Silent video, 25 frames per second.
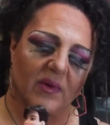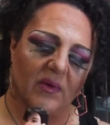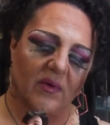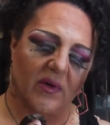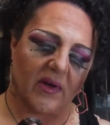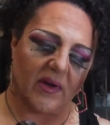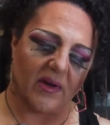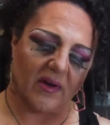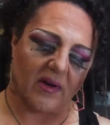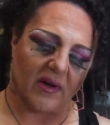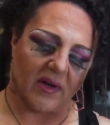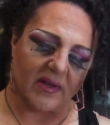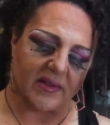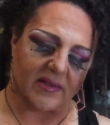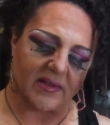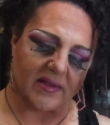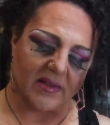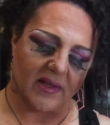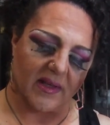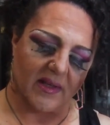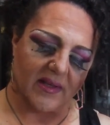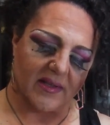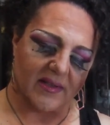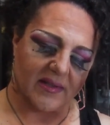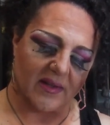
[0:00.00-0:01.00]
Quite
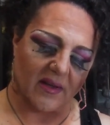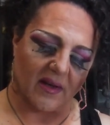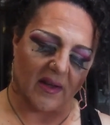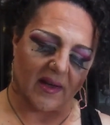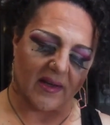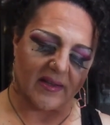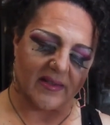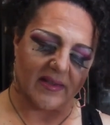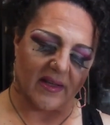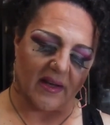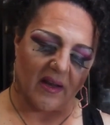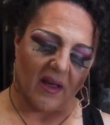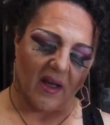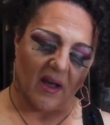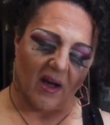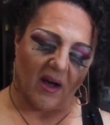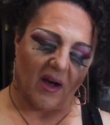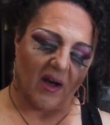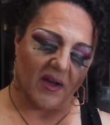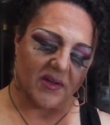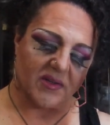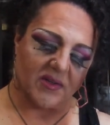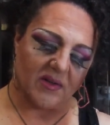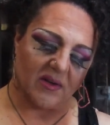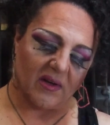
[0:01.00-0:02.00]
nice. So like I said,
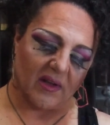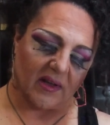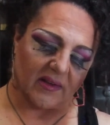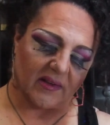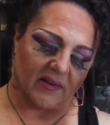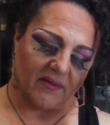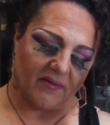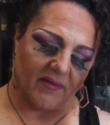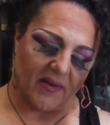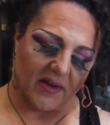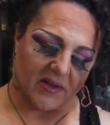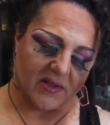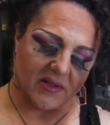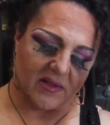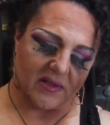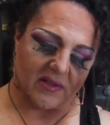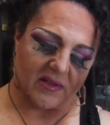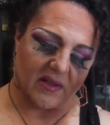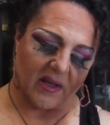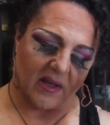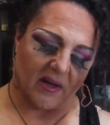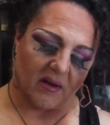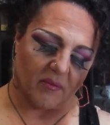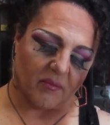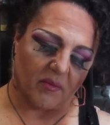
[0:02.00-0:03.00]
I do like the
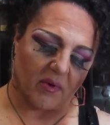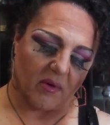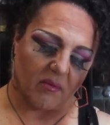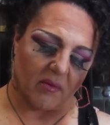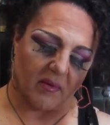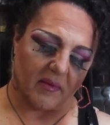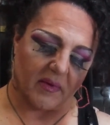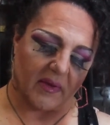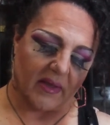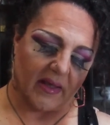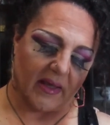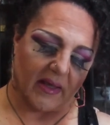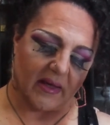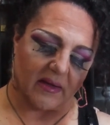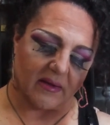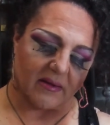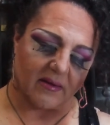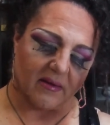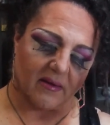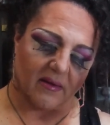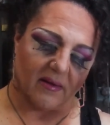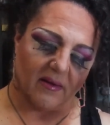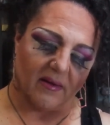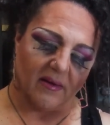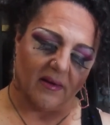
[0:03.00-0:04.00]
fashions, and I'll probably
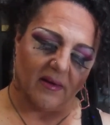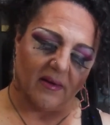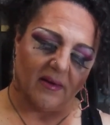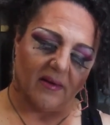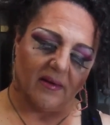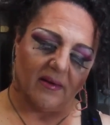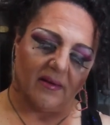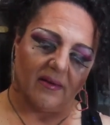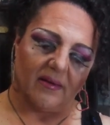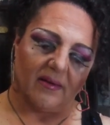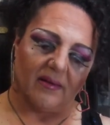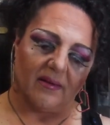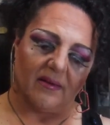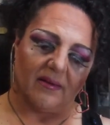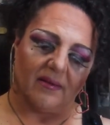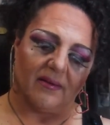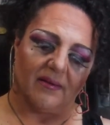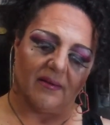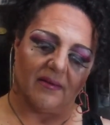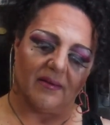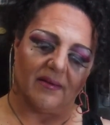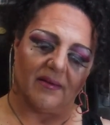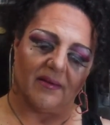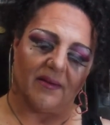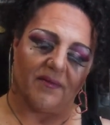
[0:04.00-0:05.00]
get
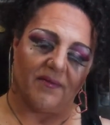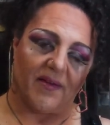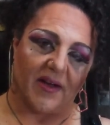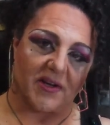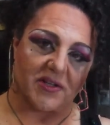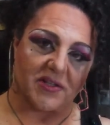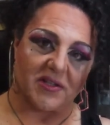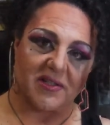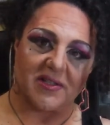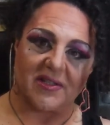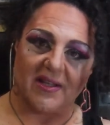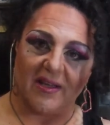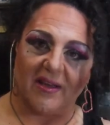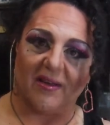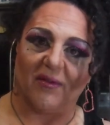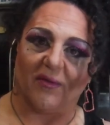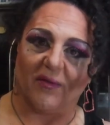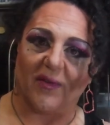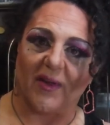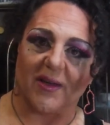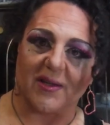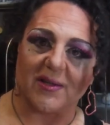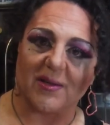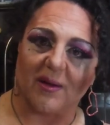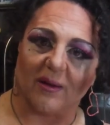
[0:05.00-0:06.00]
the fashions
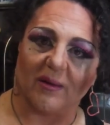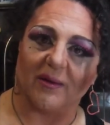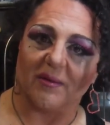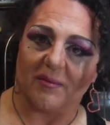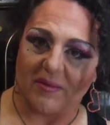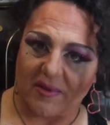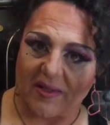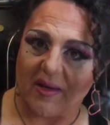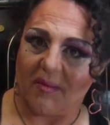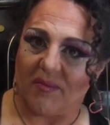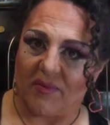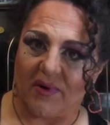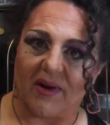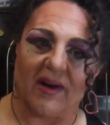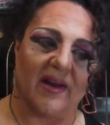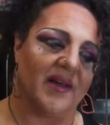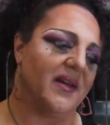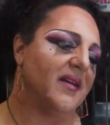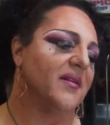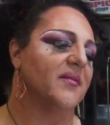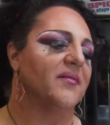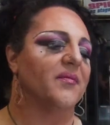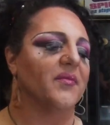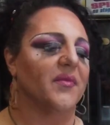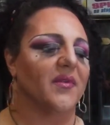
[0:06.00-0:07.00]
if they sold them
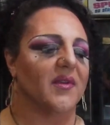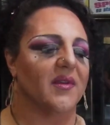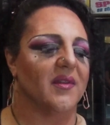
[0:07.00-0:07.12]
separately.